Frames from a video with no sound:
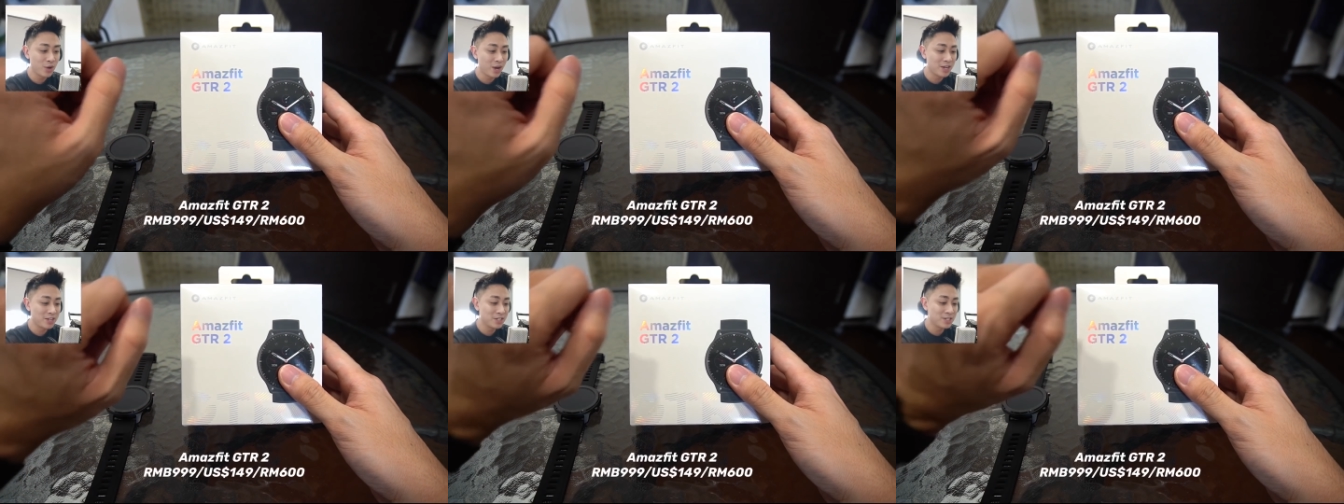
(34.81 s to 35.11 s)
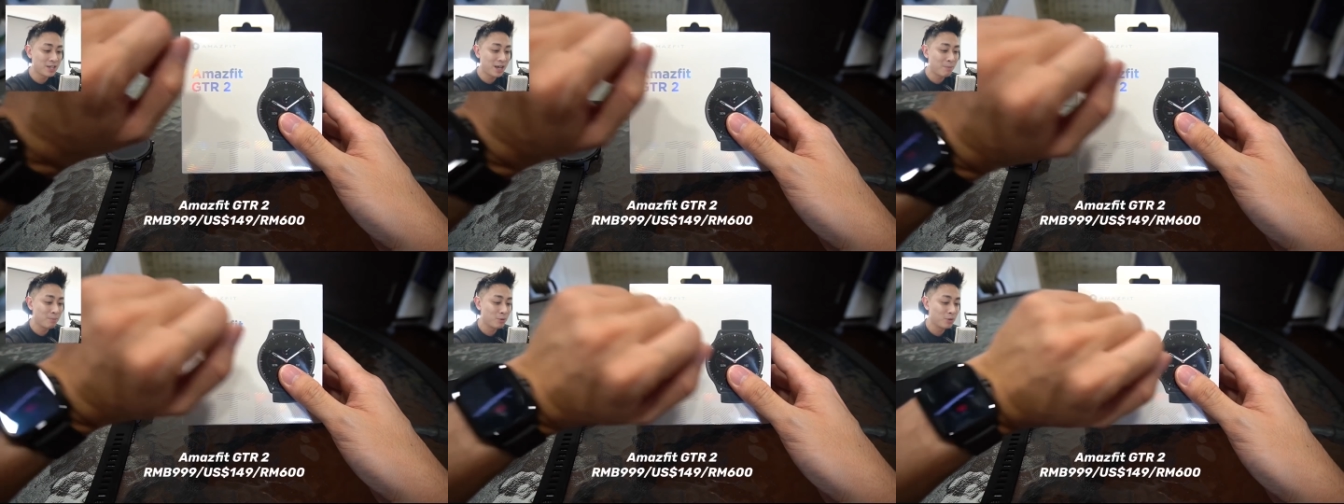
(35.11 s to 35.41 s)
I
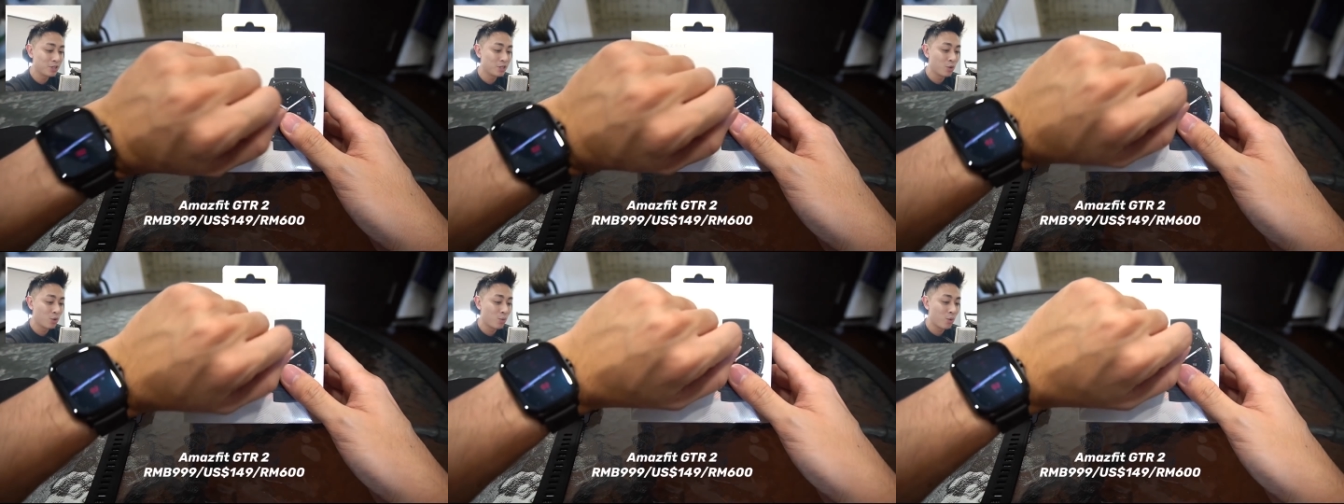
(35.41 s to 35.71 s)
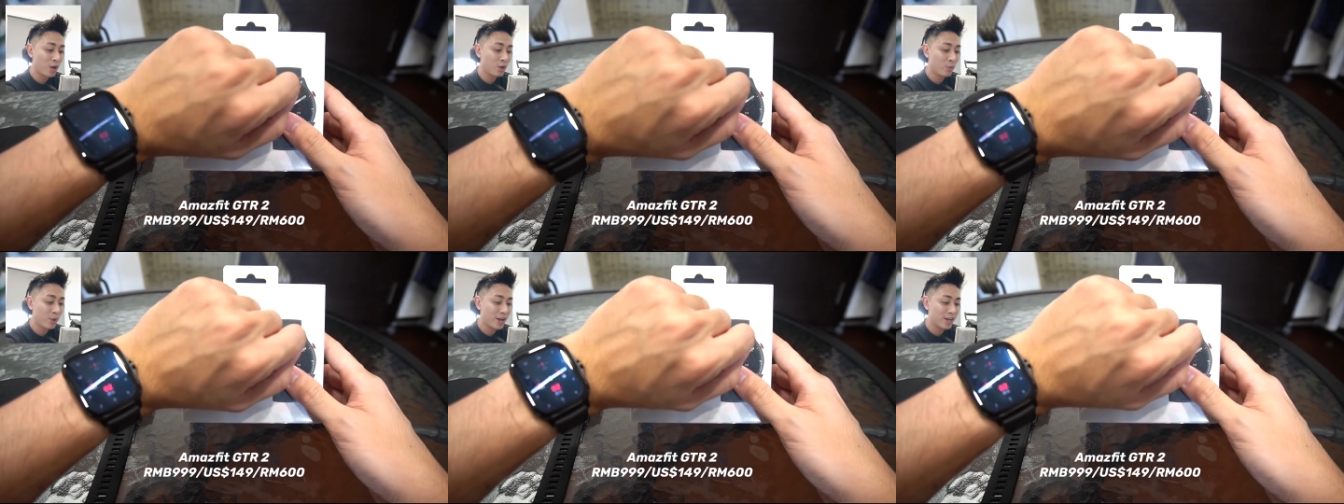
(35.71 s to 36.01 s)
just uploaded the
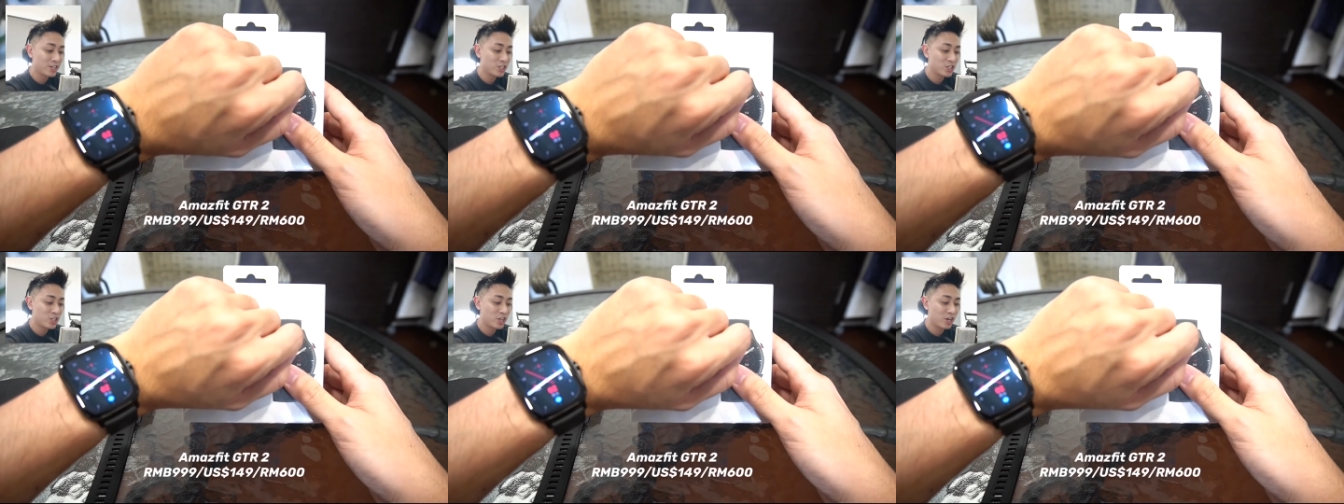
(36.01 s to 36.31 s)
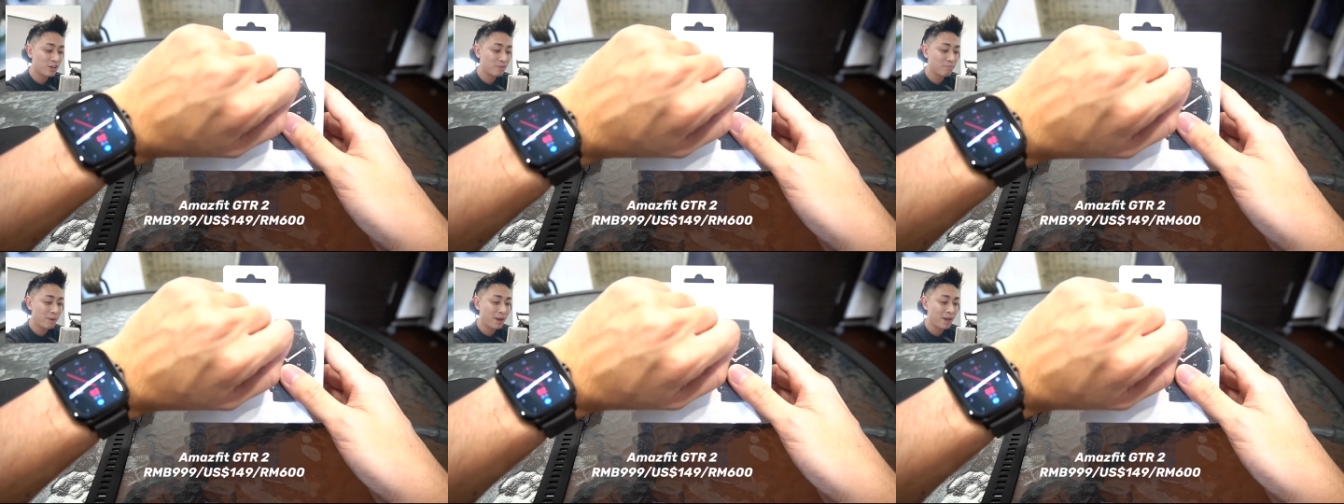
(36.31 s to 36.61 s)
one where I
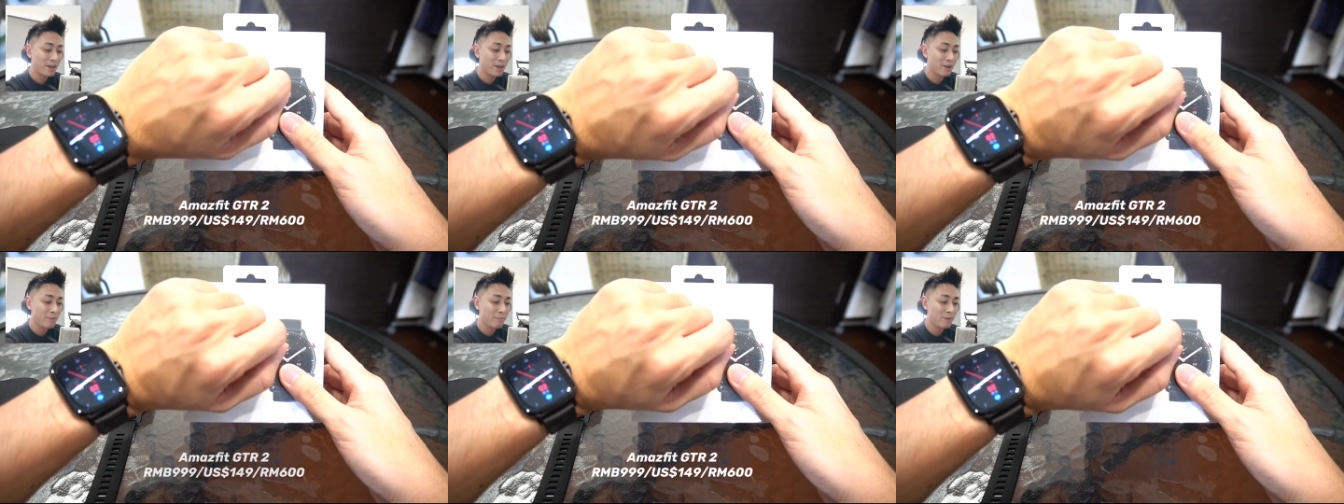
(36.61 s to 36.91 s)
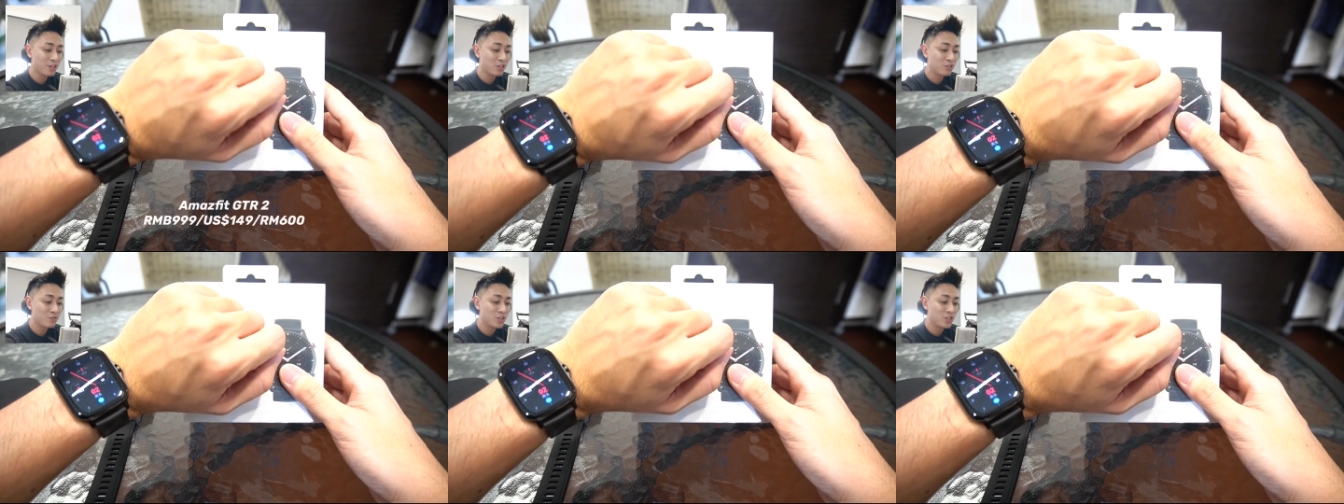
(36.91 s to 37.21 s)
shared my
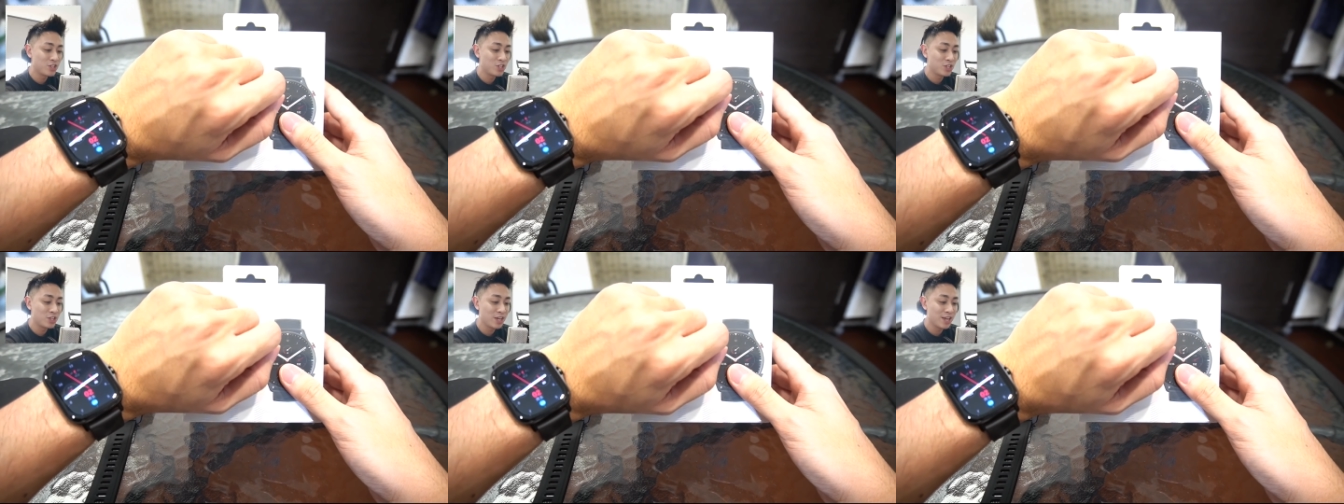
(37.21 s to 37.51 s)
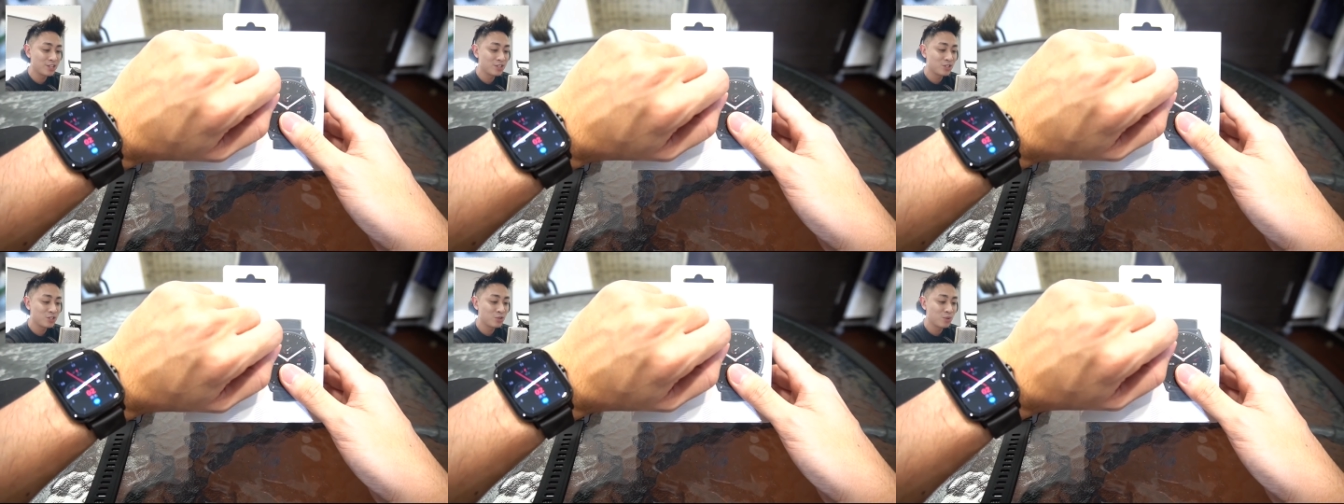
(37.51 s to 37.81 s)
Amazfit
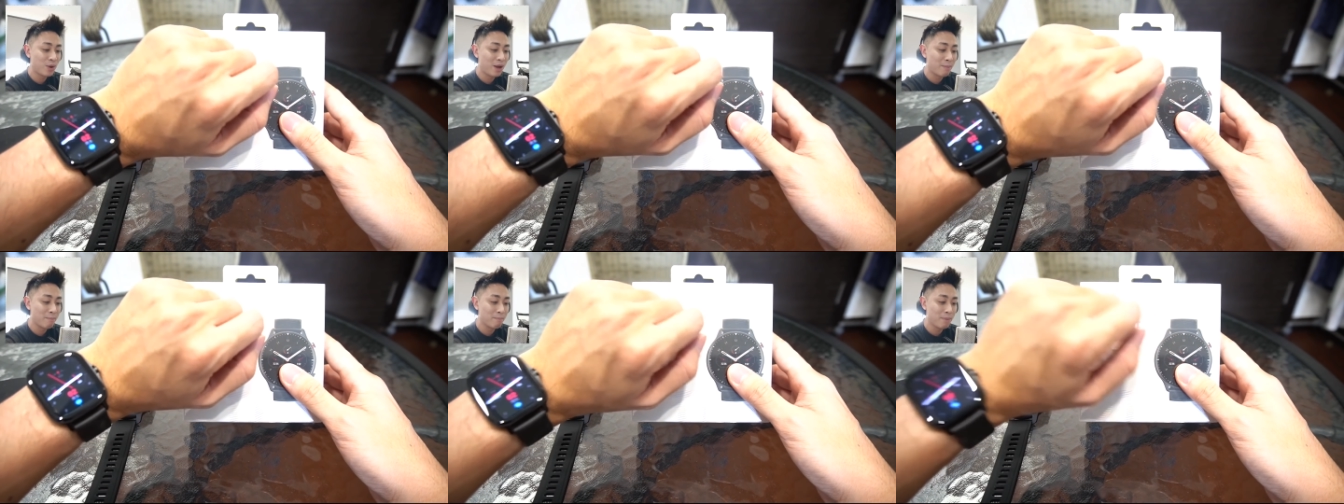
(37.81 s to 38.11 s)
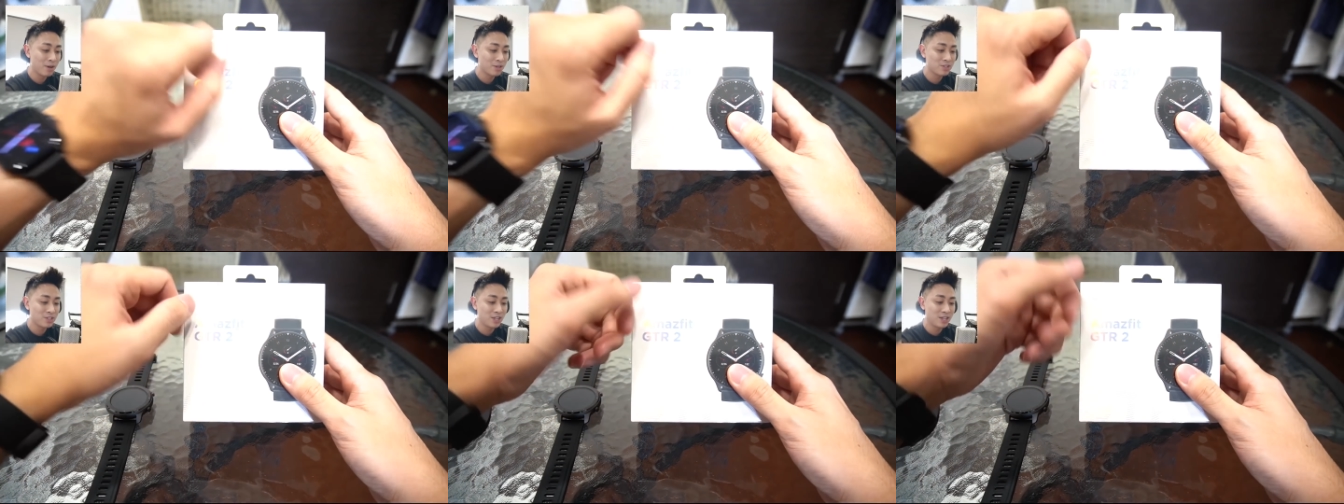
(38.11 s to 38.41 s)
GTS 2
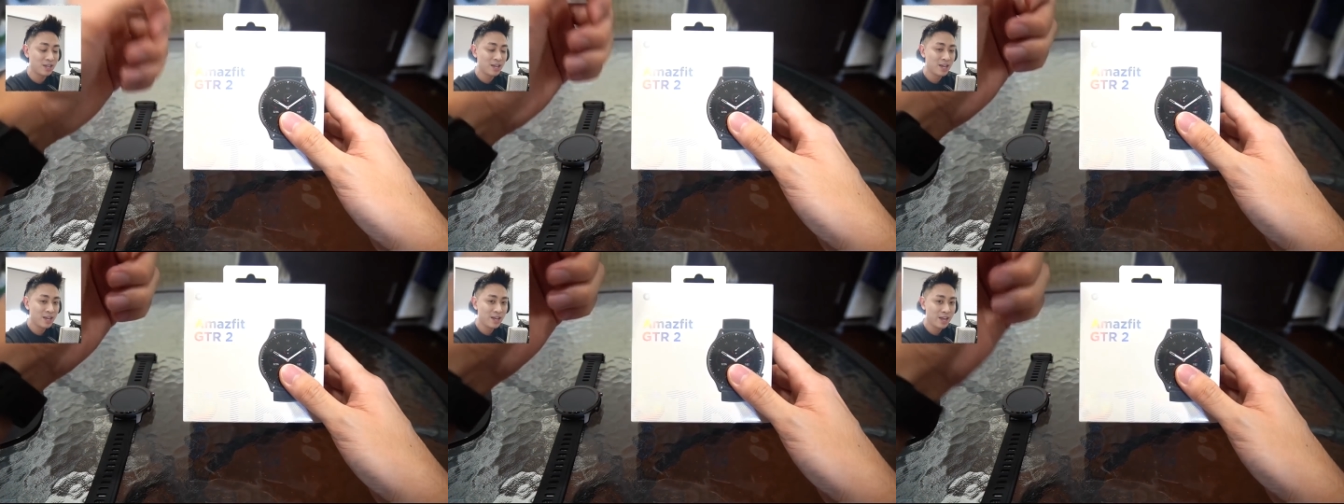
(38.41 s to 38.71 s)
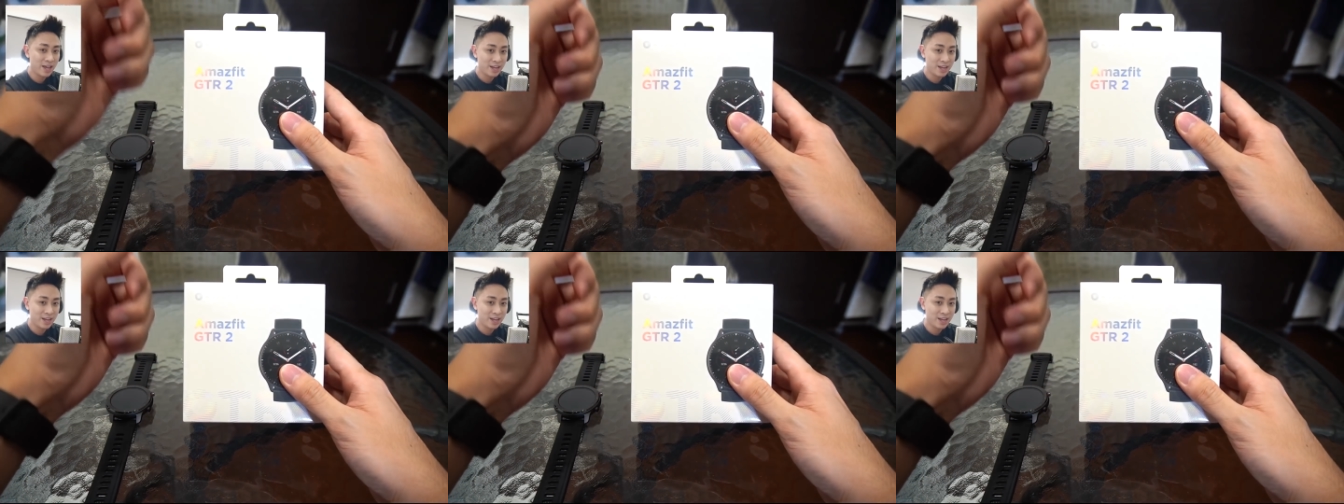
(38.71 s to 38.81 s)
unboxing